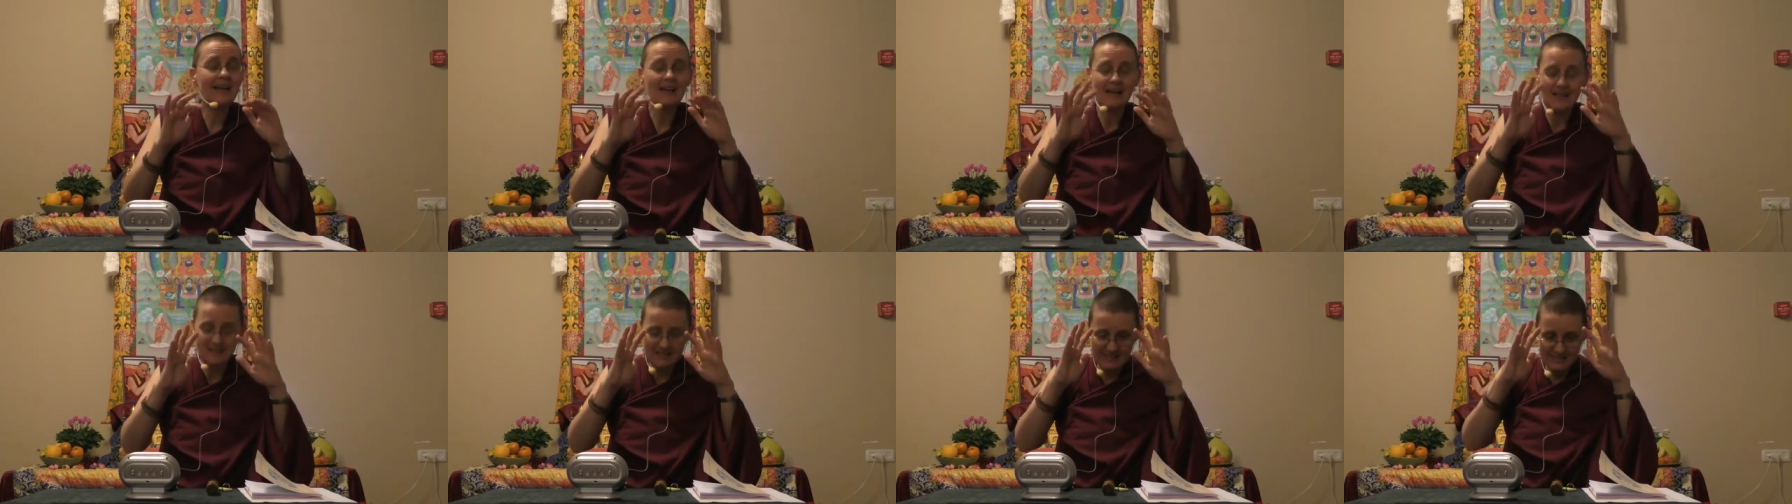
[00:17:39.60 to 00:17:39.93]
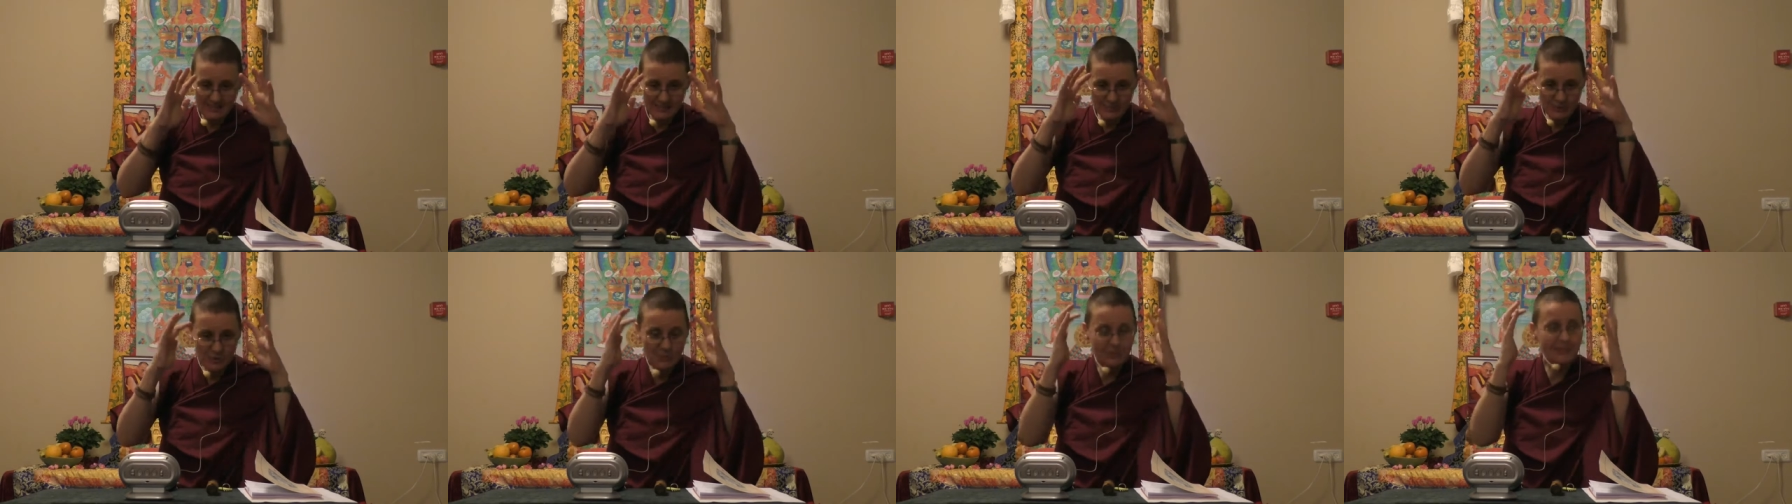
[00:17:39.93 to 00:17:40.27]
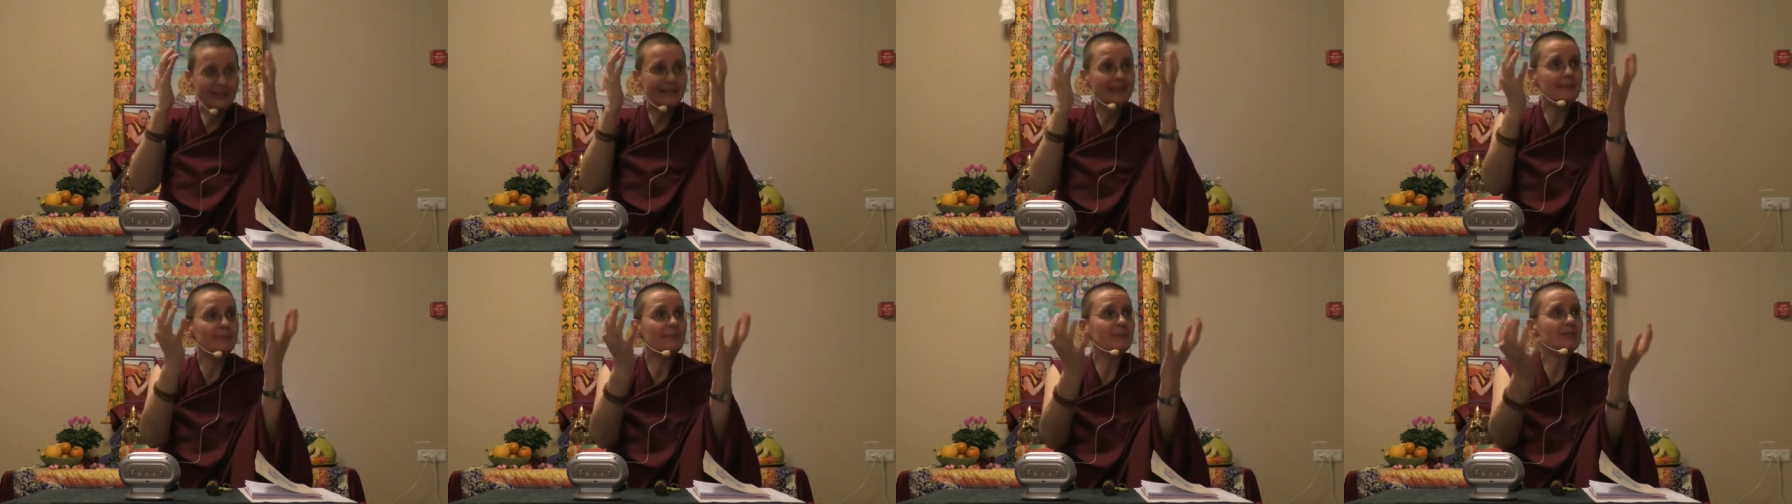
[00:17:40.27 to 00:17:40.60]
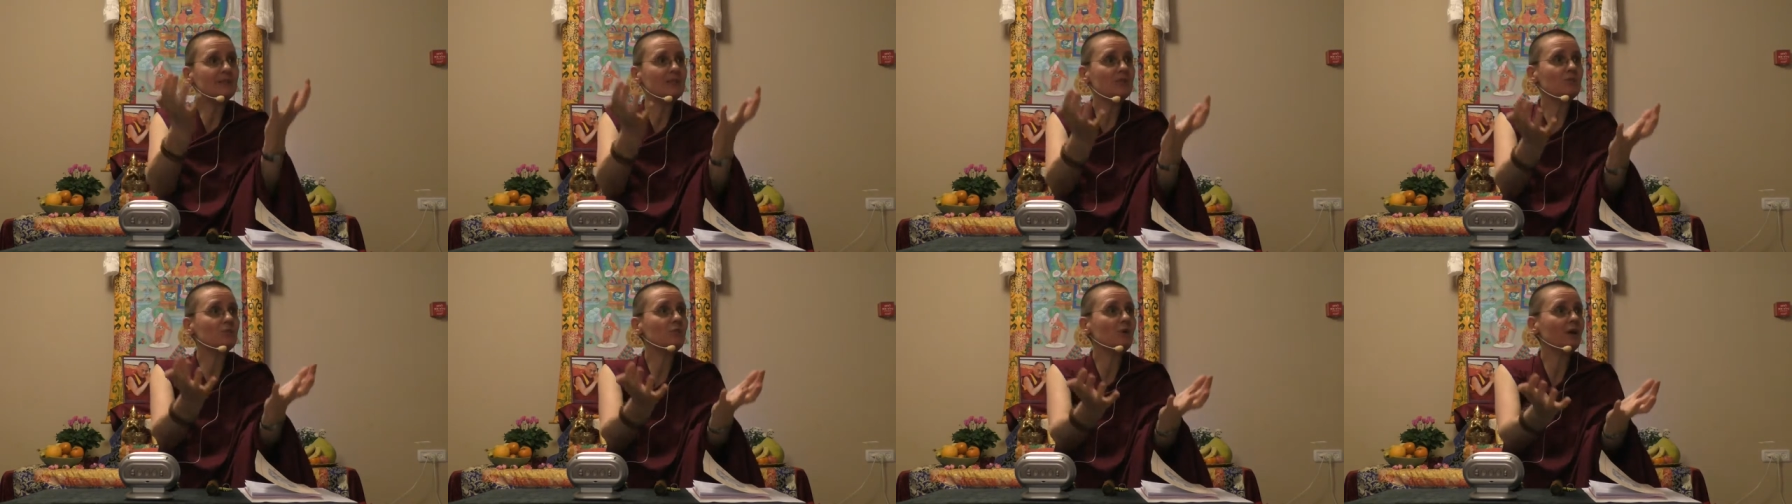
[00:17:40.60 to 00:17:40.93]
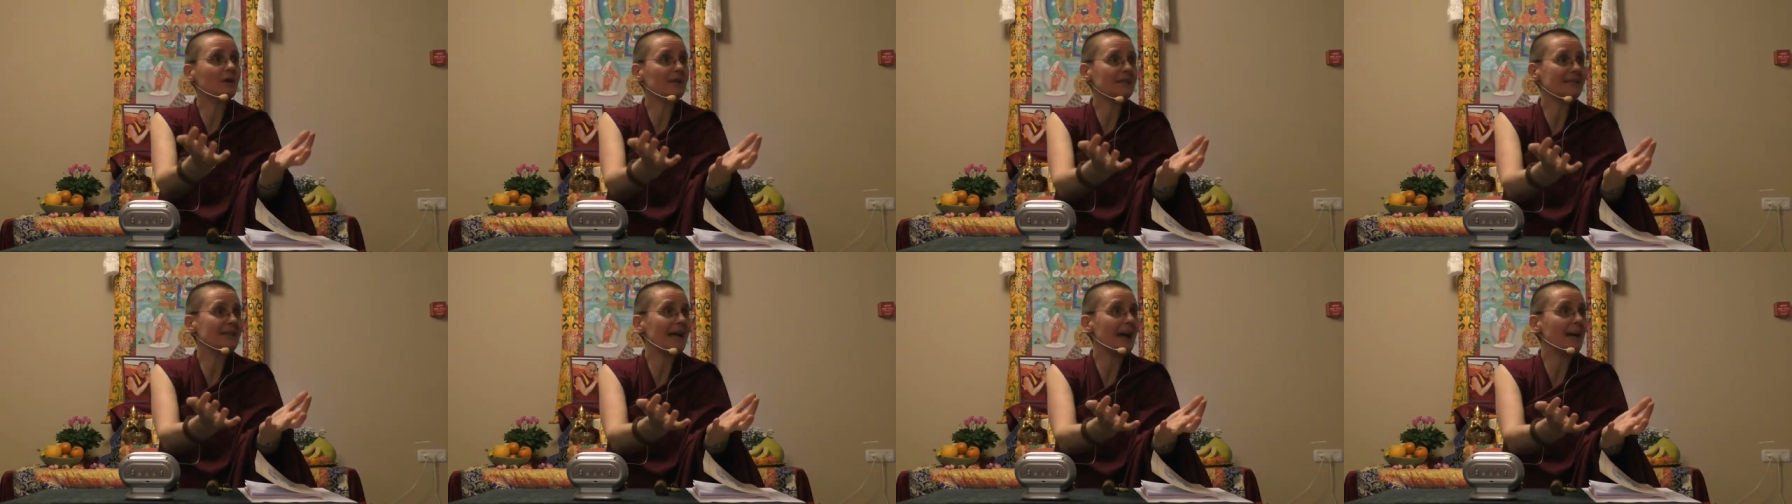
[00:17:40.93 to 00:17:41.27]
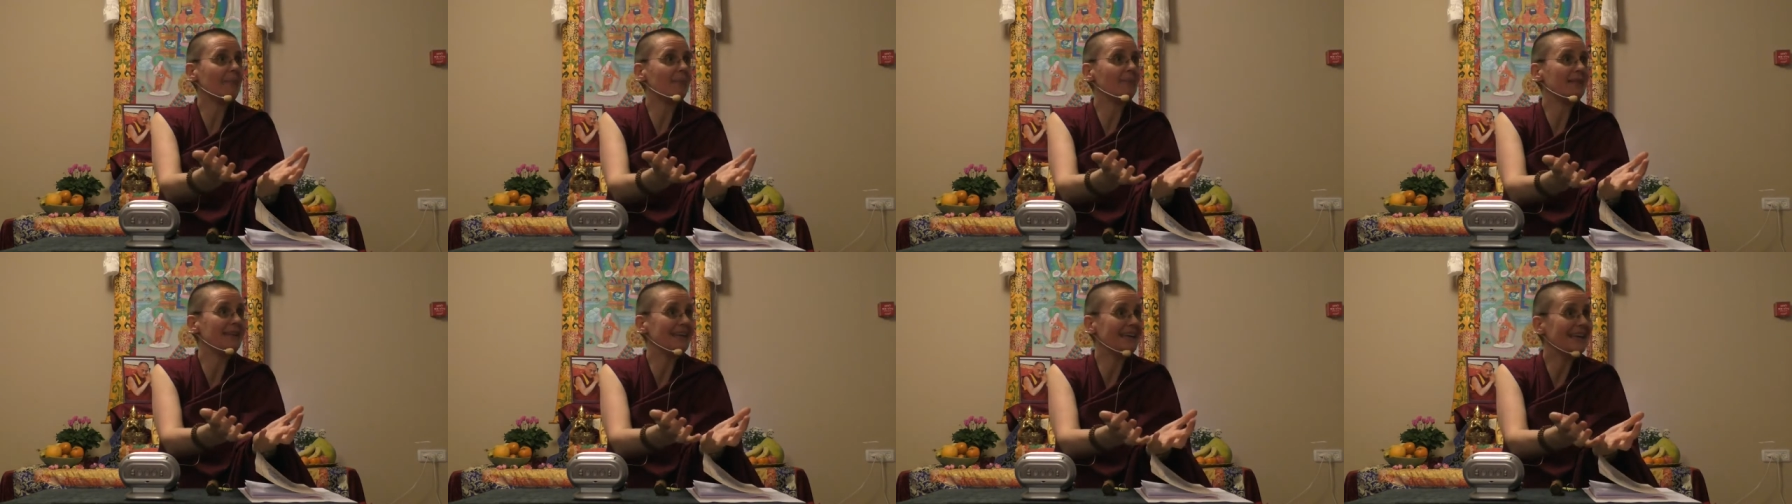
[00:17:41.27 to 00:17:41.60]
it seems to be limited what is
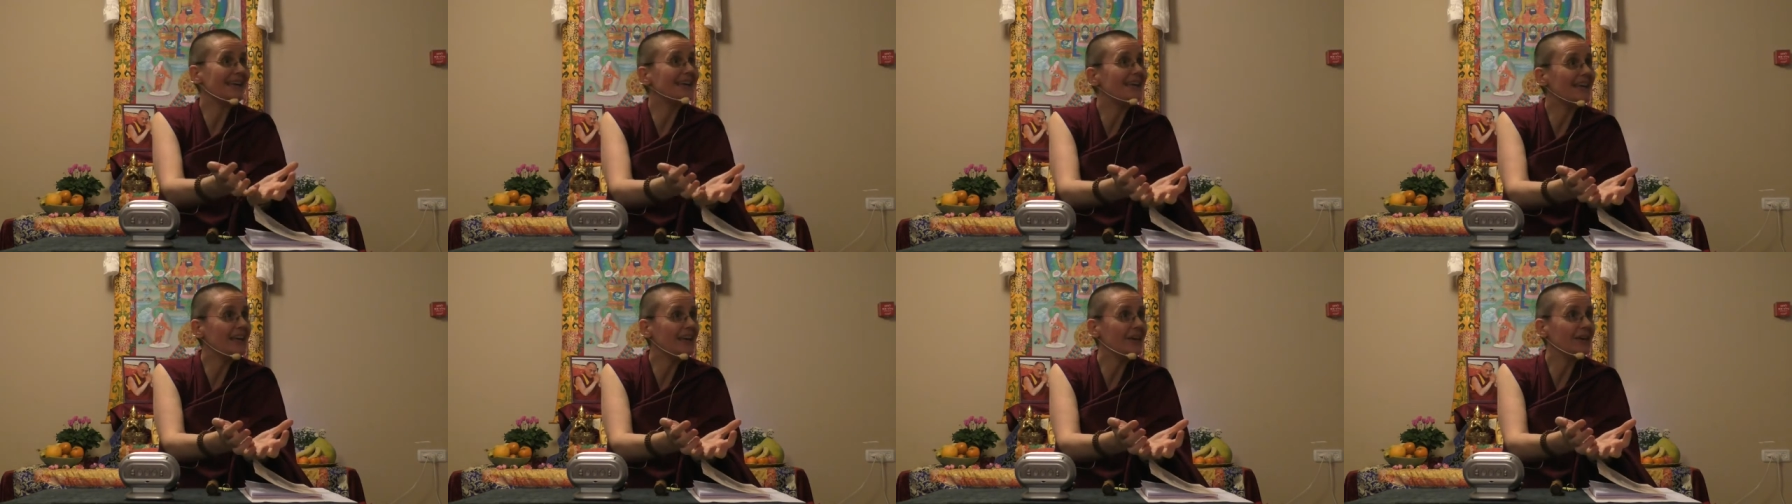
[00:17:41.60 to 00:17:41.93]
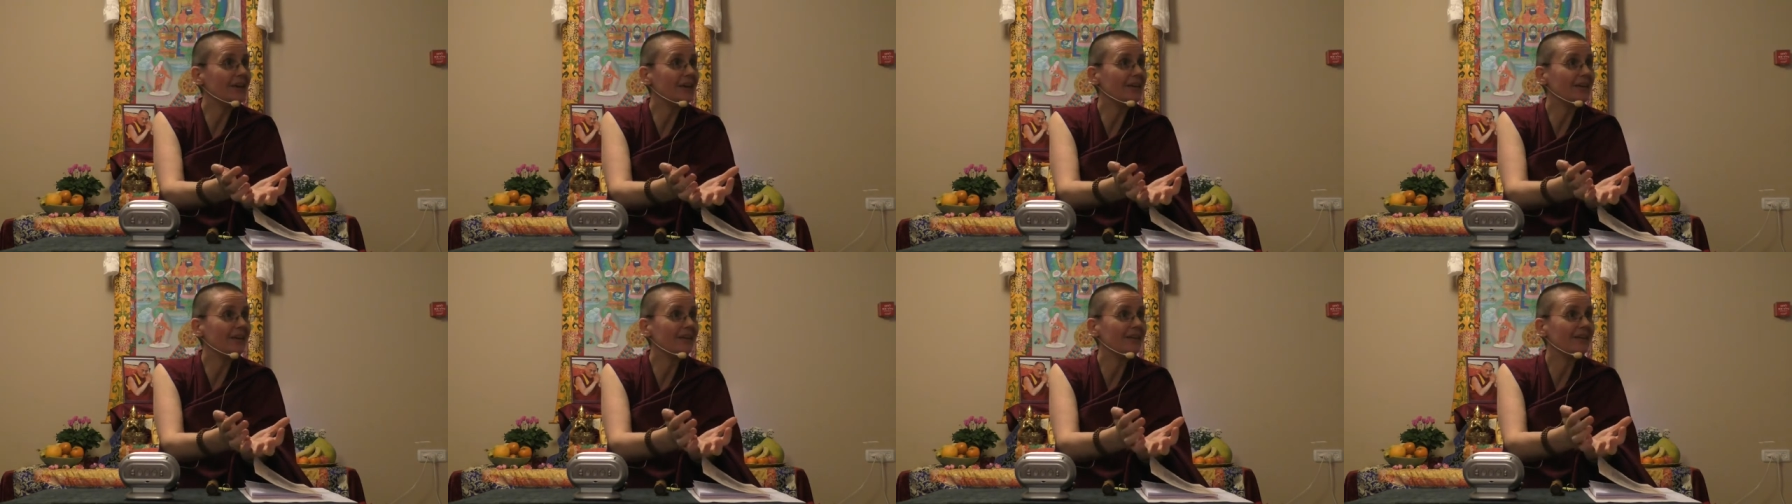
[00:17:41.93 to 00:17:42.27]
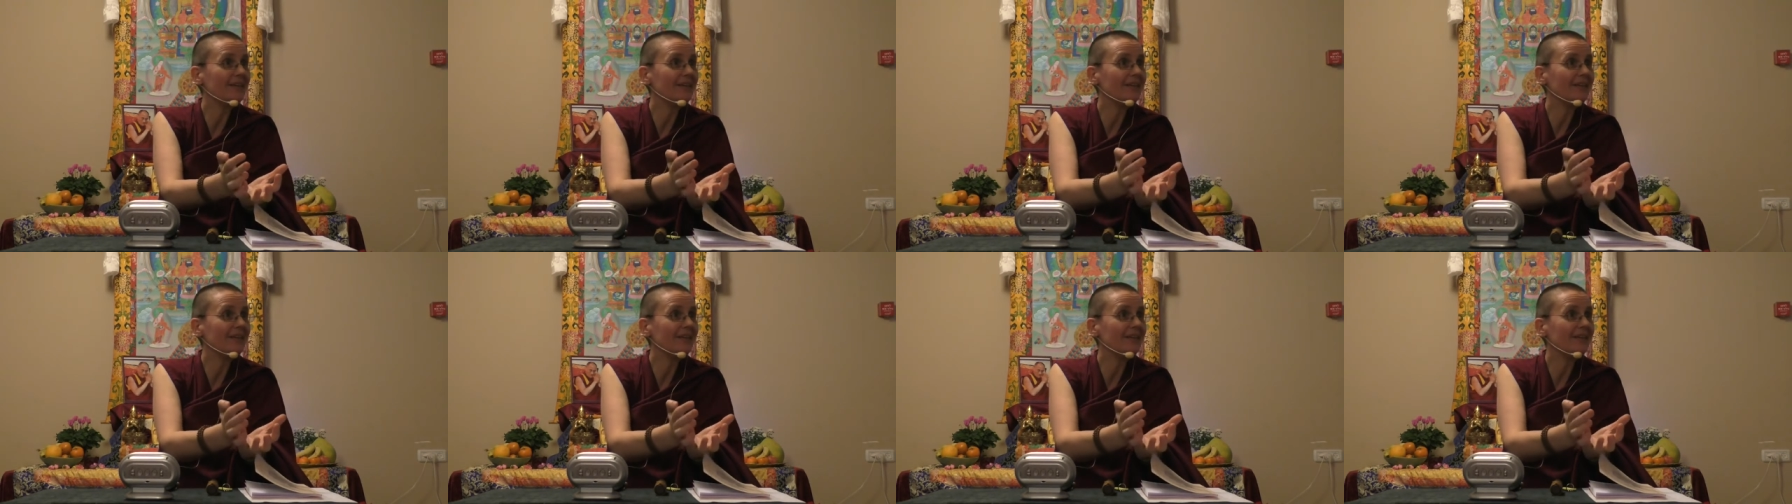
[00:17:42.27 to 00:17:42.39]
happening here.